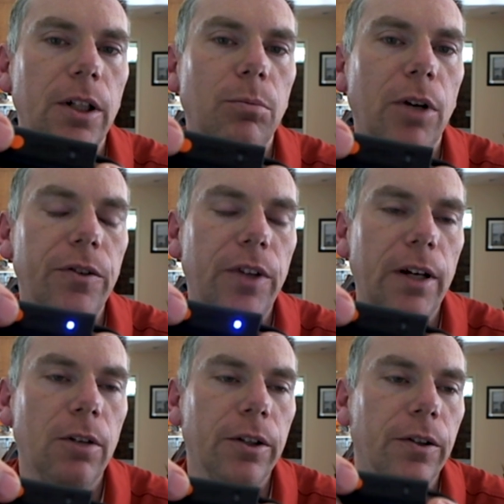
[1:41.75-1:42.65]
press that
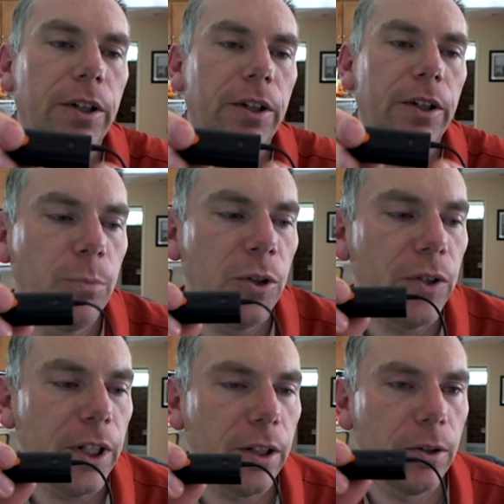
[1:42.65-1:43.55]
while you're listening to
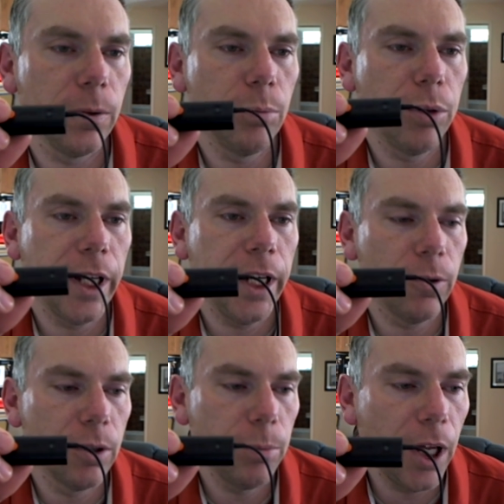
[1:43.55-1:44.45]
music to play
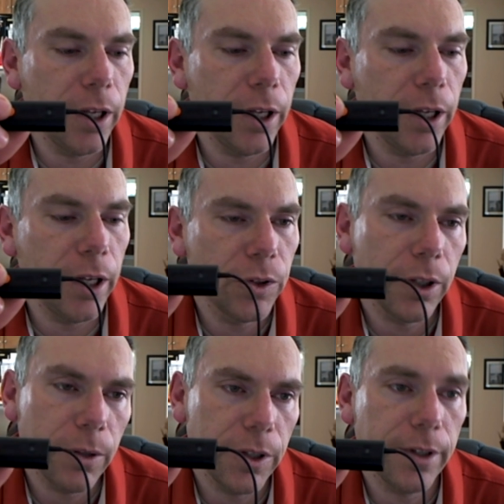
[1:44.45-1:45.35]
or pause your
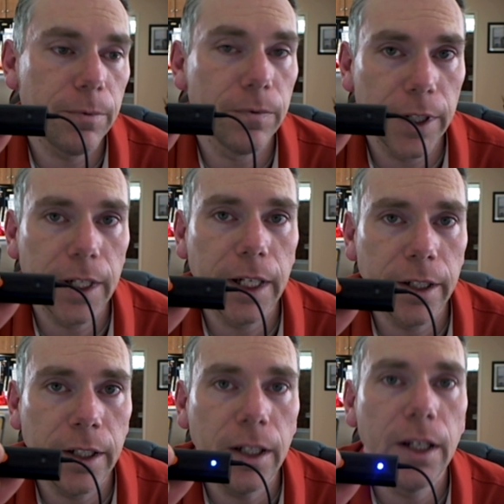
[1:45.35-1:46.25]
music, which is very
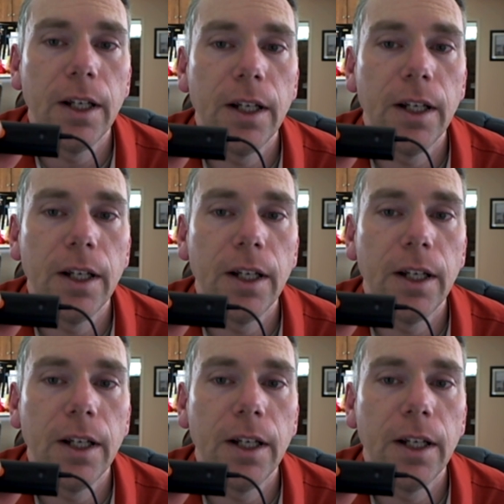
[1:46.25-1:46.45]
handy.